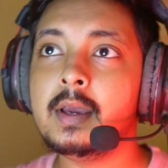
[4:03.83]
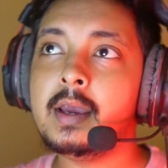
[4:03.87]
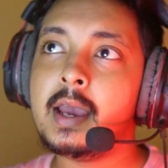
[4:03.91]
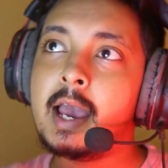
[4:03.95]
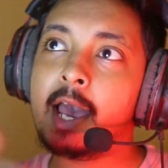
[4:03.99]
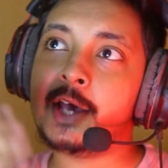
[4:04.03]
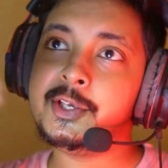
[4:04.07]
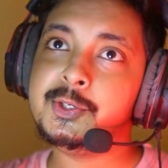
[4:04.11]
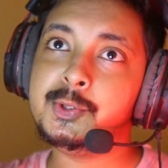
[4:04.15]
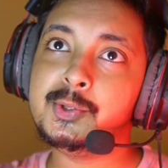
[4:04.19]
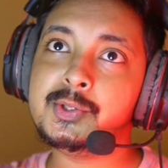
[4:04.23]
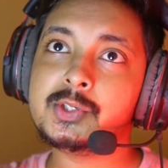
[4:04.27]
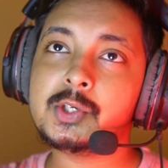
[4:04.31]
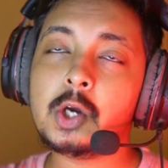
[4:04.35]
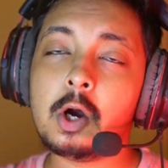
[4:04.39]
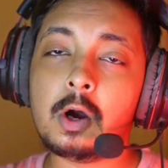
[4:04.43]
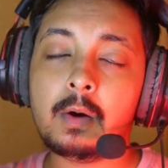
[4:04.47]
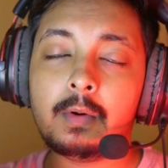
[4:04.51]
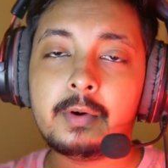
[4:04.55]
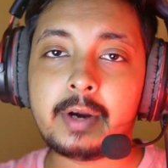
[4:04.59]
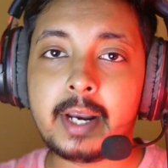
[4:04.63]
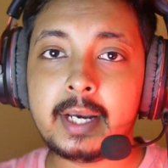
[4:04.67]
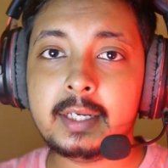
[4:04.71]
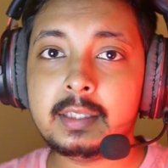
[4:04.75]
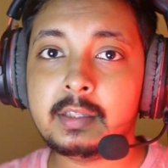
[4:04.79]
as you saw,
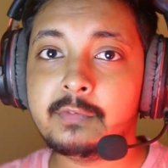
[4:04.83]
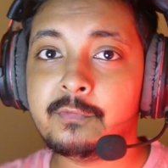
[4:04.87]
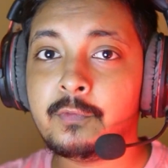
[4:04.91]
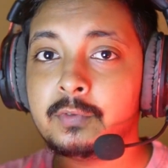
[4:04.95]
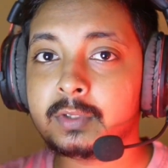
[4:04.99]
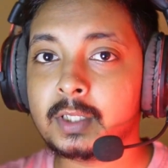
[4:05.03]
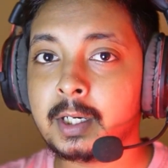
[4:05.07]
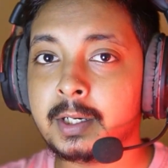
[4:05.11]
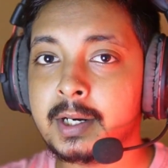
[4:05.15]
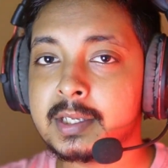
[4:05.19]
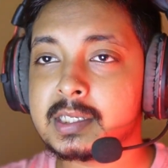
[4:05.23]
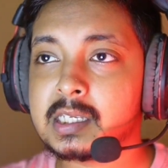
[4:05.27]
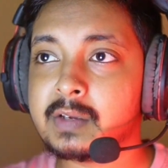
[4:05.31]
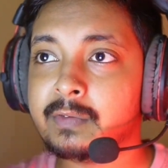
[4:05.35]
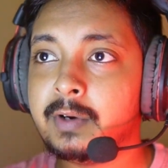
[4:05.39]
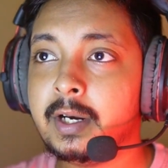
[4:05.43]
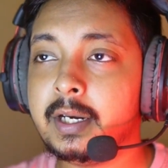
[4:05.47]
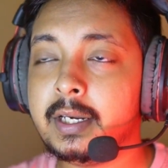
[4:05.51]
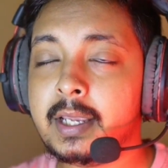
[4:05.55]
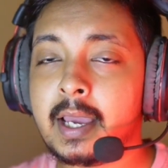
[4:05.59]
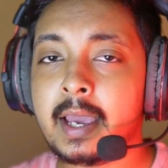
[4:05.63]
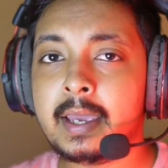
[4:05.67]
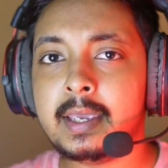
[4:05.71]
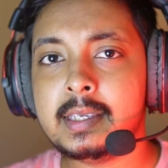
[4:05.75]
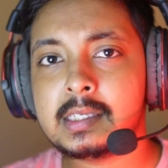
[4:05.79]
right, the
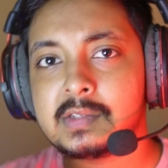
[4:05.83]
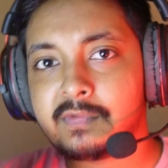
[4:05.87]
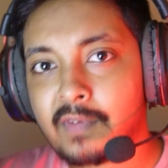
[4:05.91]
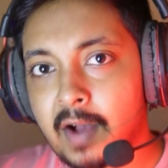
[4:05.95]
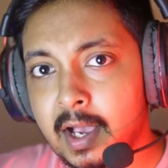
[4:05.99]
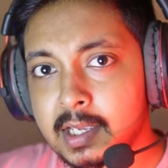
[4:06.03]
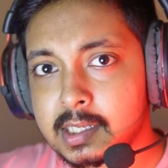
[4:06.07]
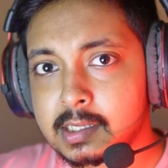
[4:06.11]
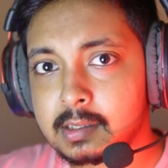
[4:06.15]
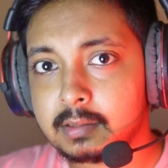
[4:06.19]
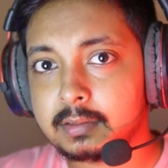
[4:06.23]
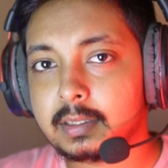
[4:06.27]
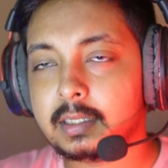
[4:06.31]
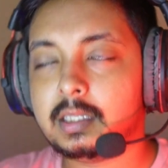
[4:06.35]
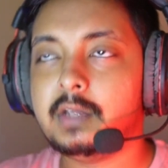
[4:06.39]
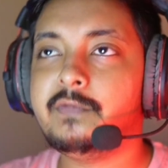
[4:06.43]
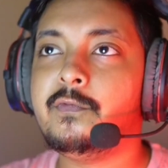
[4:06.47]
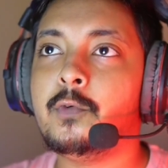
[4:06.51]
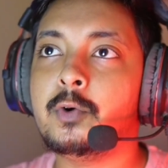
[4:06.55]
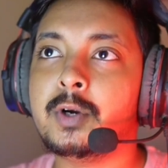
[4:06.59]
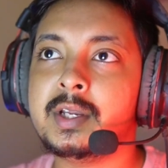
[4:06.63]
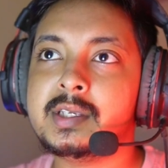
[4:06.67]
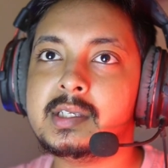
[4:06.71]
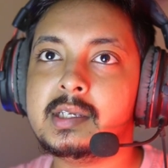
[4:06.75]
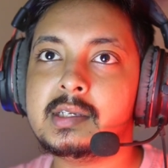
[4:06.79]
3070 Ti is faster than the
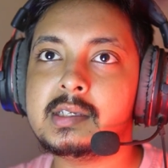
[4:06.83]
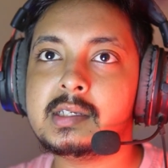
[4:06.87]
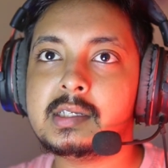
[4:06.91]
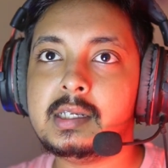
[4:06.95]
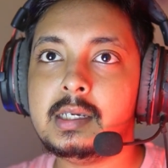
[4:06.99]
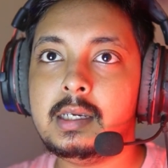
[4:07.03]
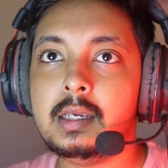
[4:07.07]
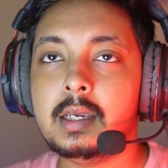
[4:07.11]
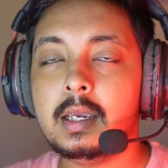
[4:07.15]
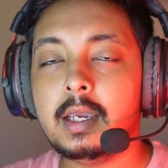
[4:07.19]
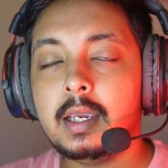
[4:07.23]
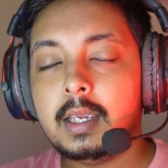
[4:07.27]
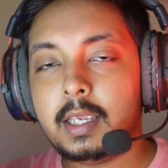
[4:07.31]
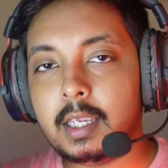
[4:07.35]
4060